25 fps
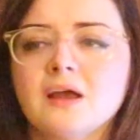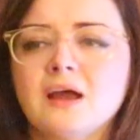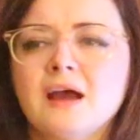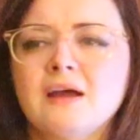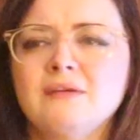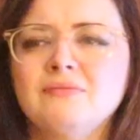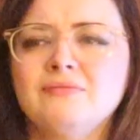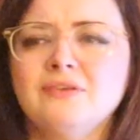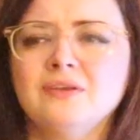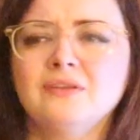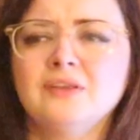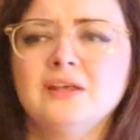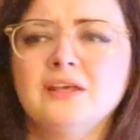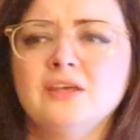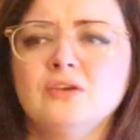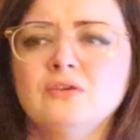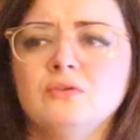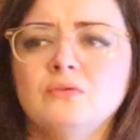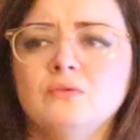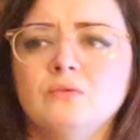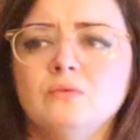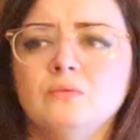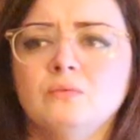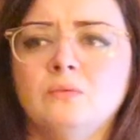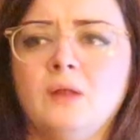I feel like
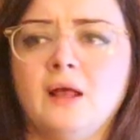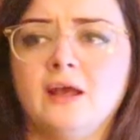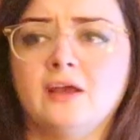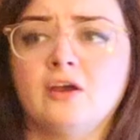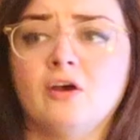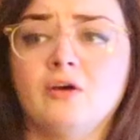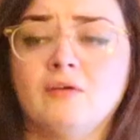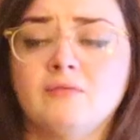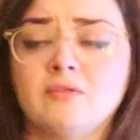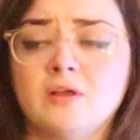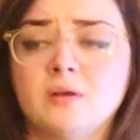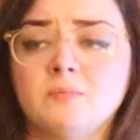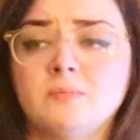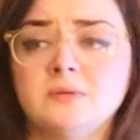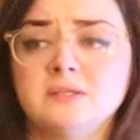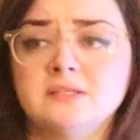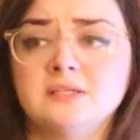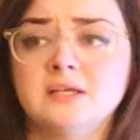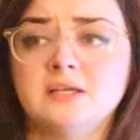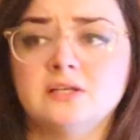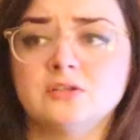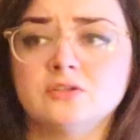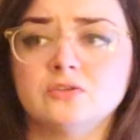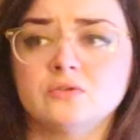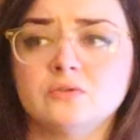you let go of their
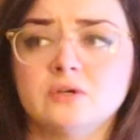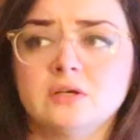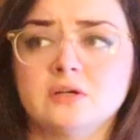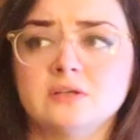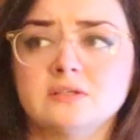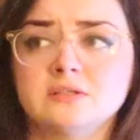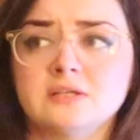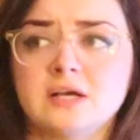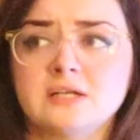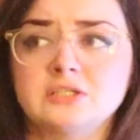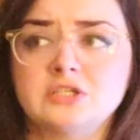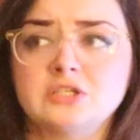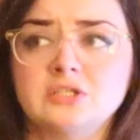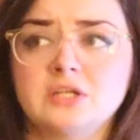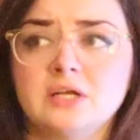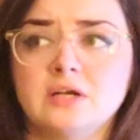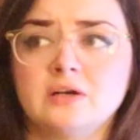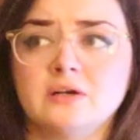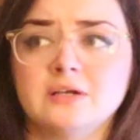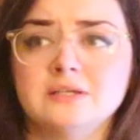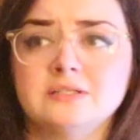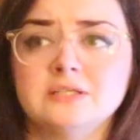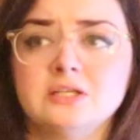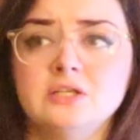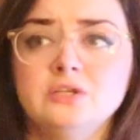potential here,
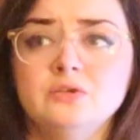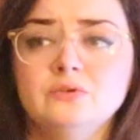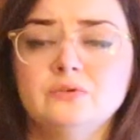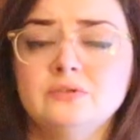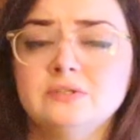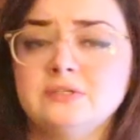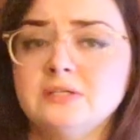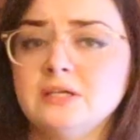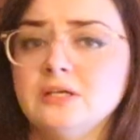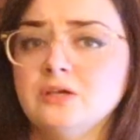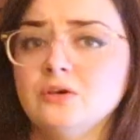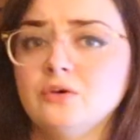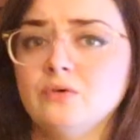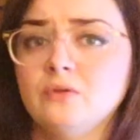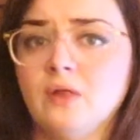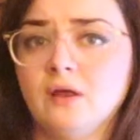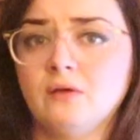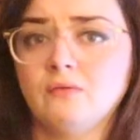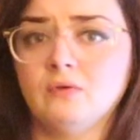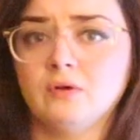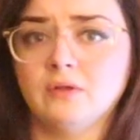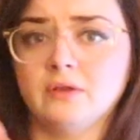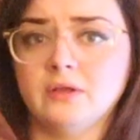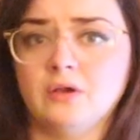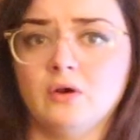Sagittarius, and you see who they
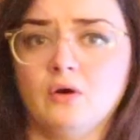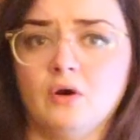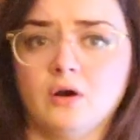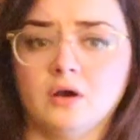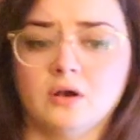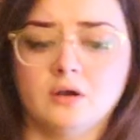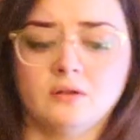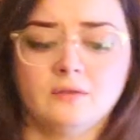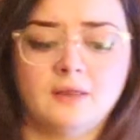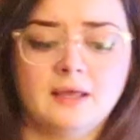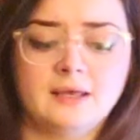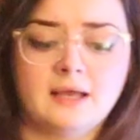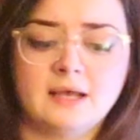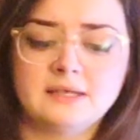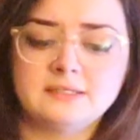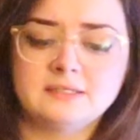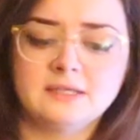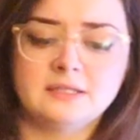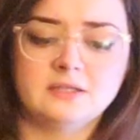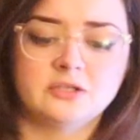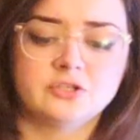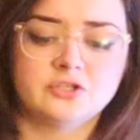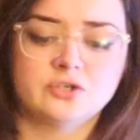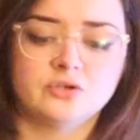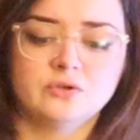really are. Like I
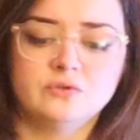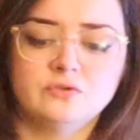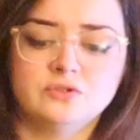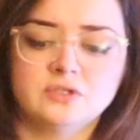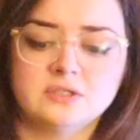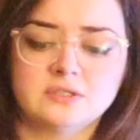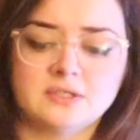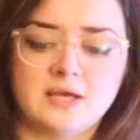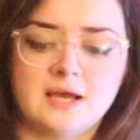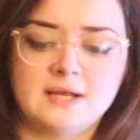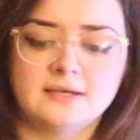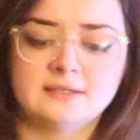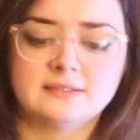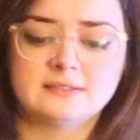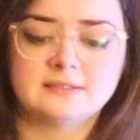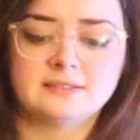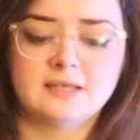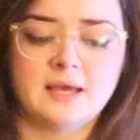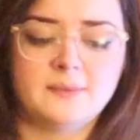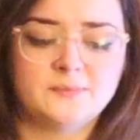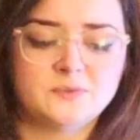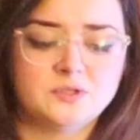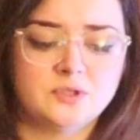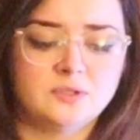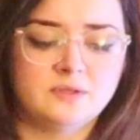said, the truth just kind of
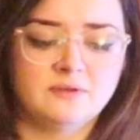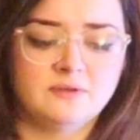slaps